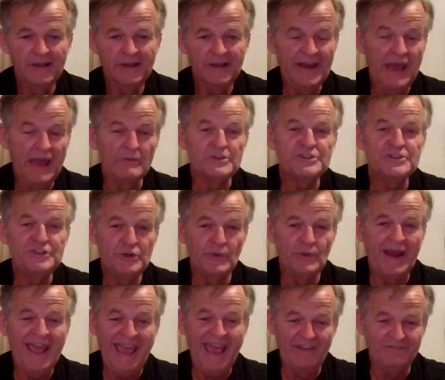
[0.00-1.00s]
And that was
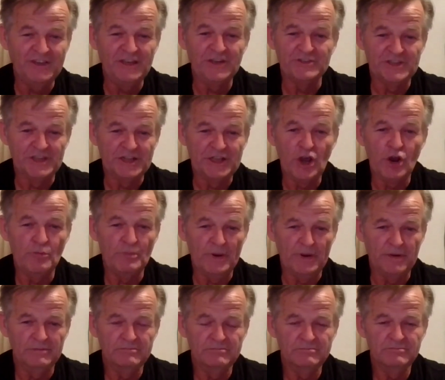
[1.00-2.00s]
2.5 years in the open.
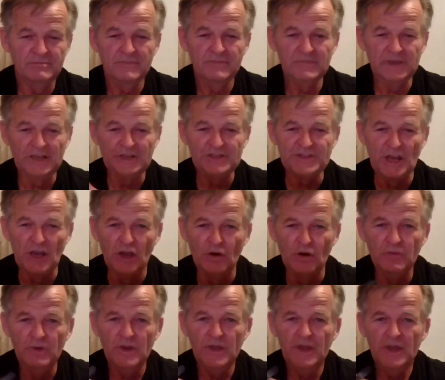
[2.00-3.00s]
And
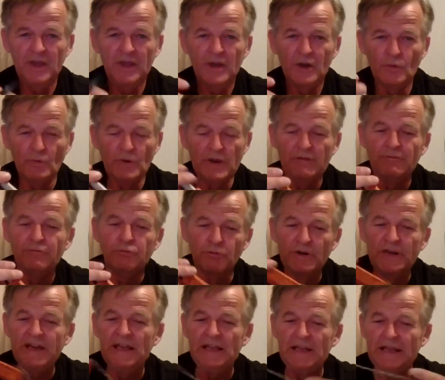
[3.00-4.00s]
so we've
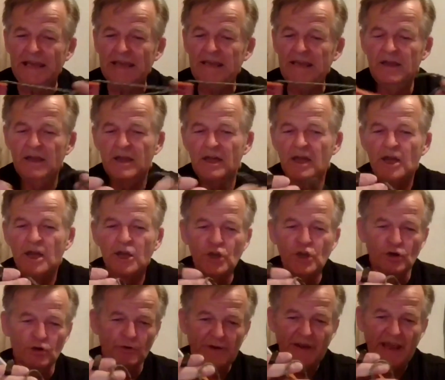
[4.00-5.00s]
really
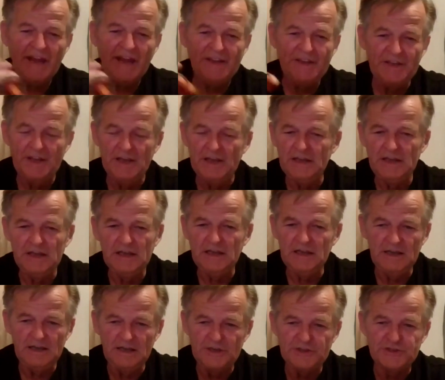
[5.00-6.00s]
created a
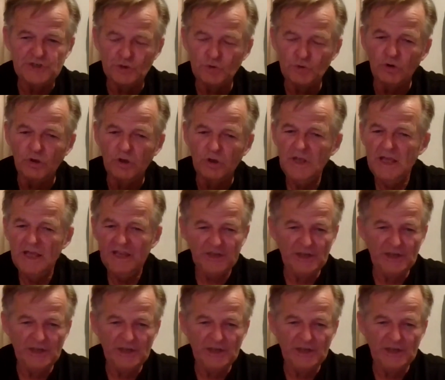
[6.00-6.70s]
tool.